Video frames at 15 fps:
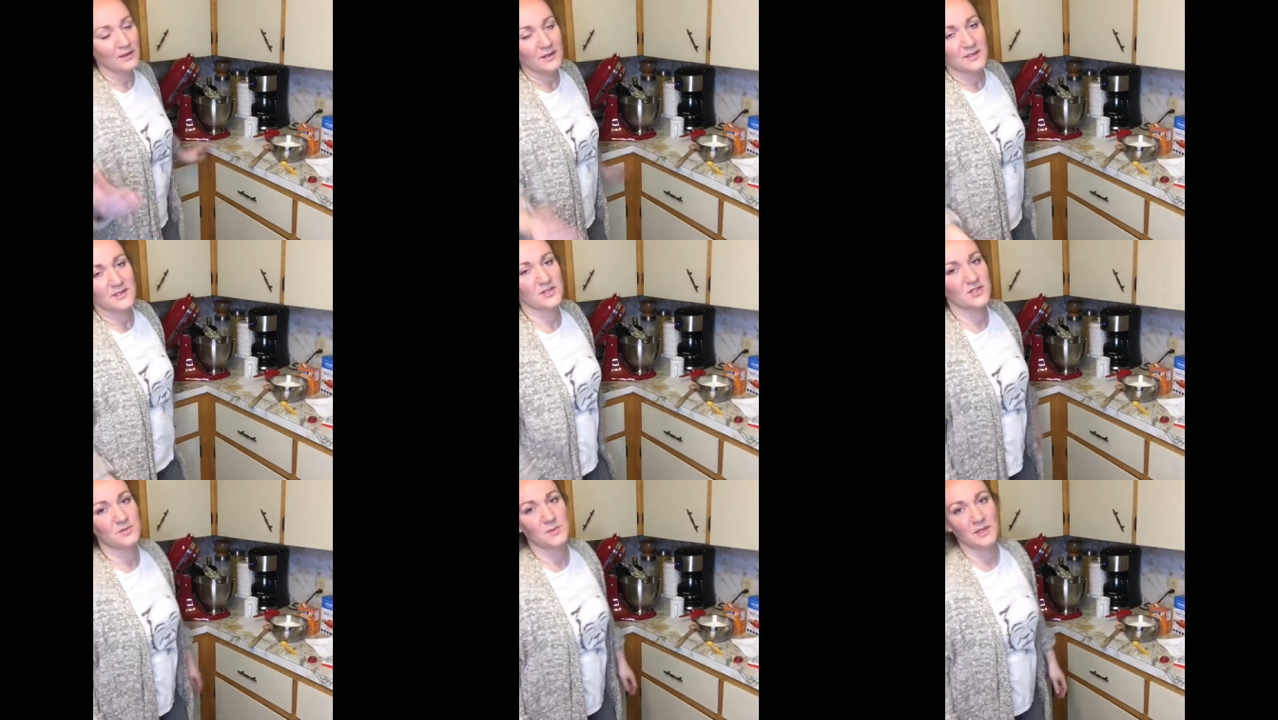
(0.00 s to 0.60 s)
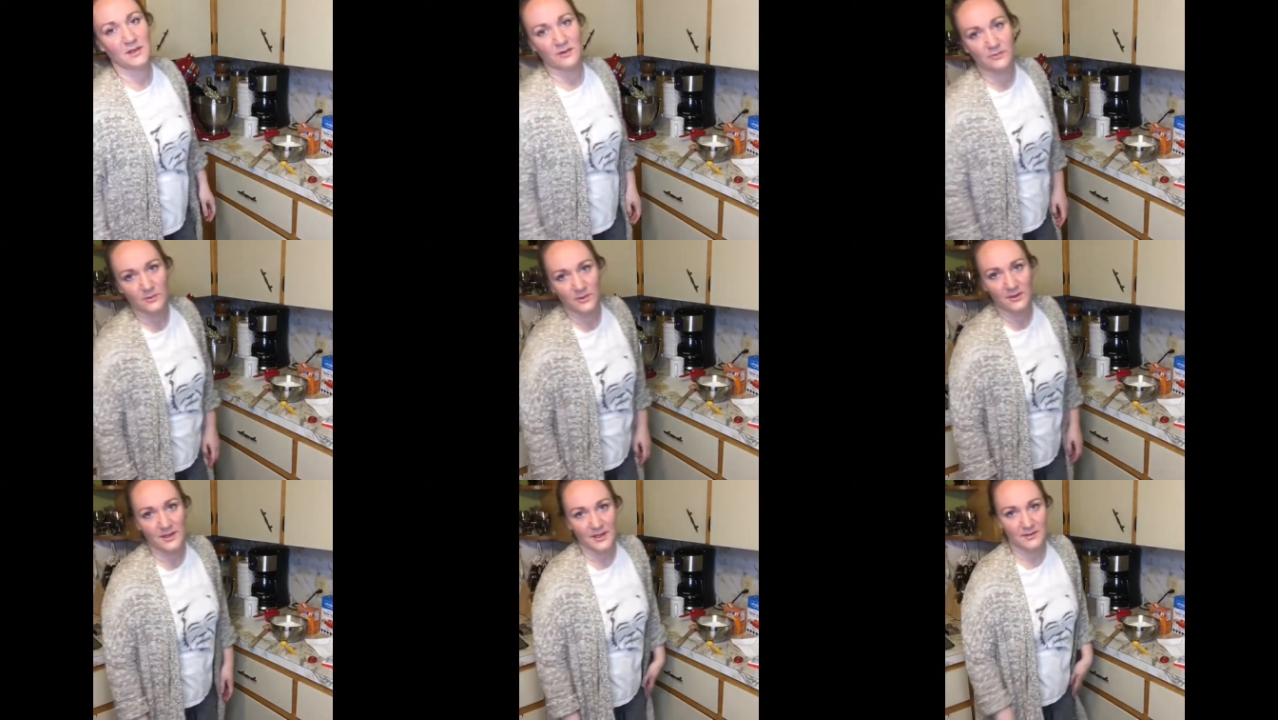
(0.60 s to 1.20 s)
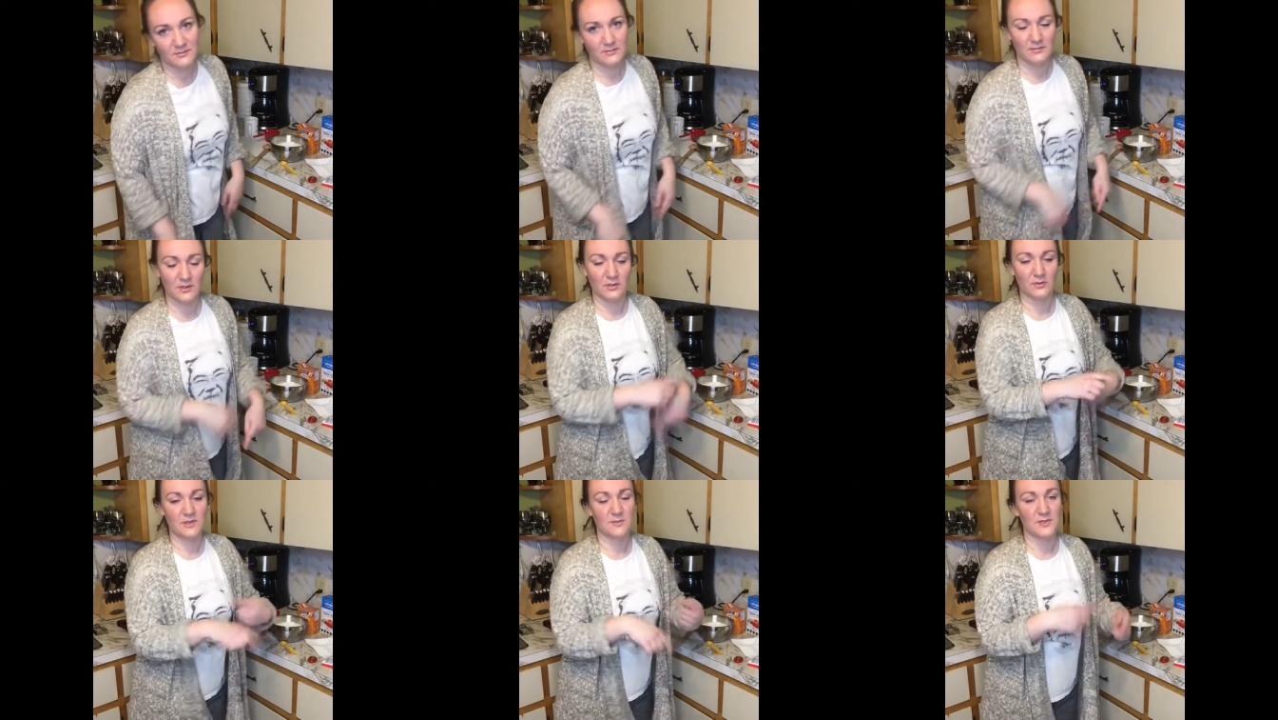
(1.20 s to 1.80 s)
So just be careful with that and
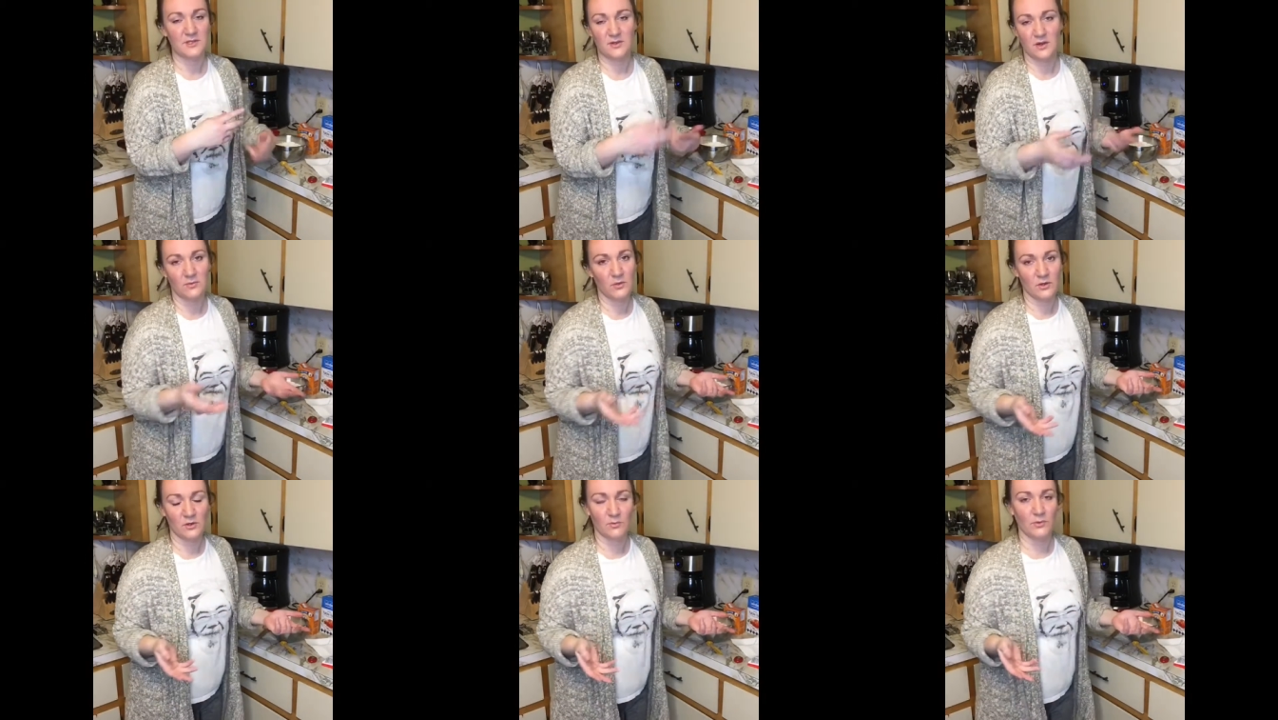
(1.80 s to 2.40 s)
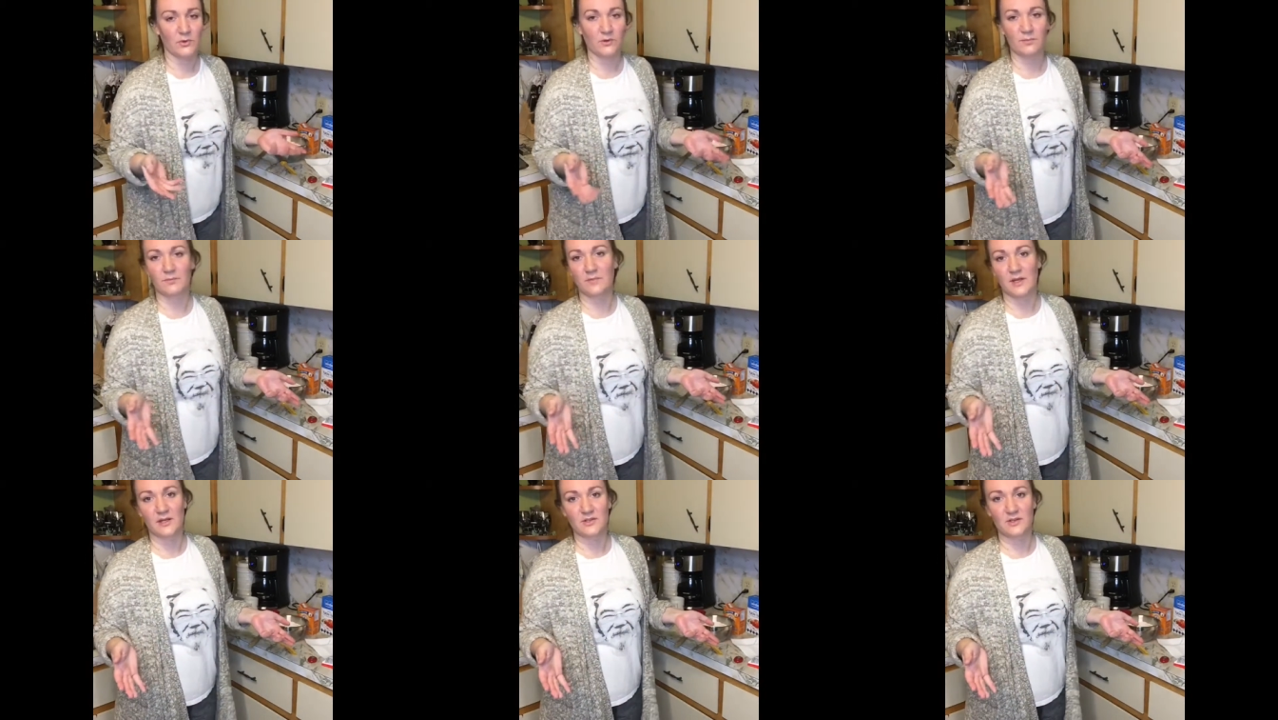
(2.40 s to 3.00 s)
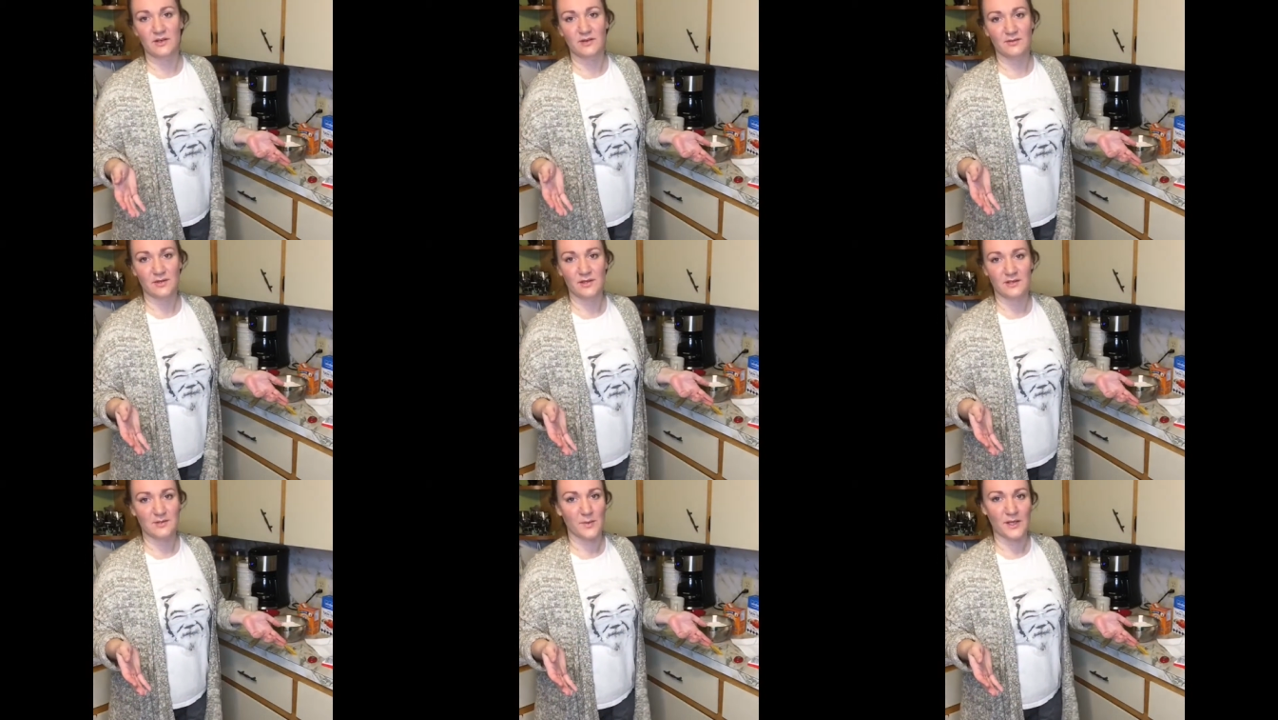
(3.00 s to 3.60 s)
always be scraping your bowl. Make sure
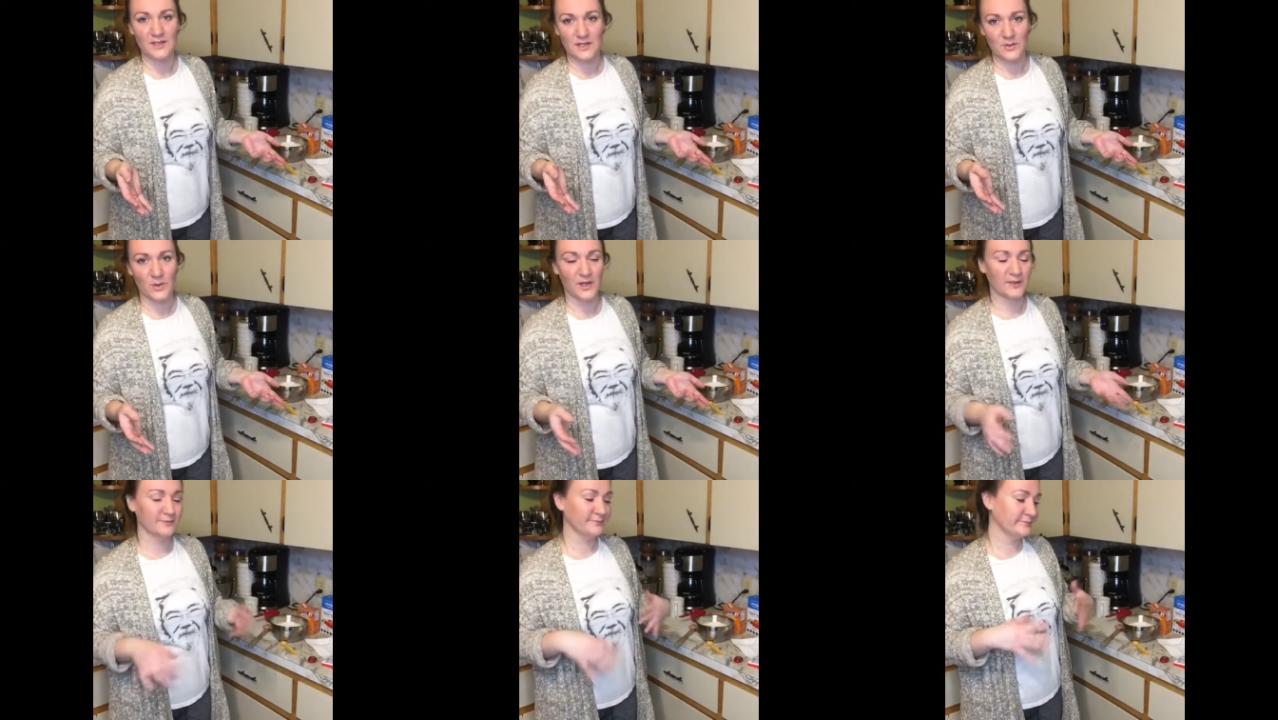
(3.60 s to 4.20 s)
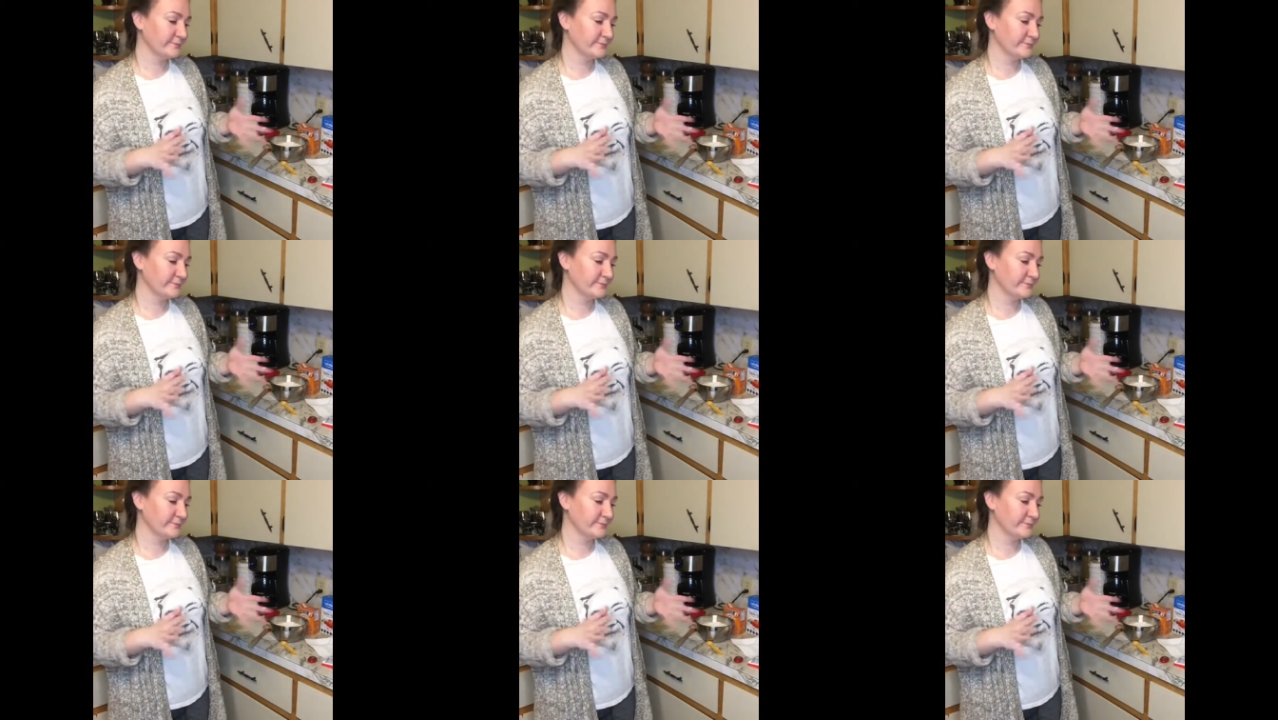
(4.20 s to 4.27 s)
everything's mixing well.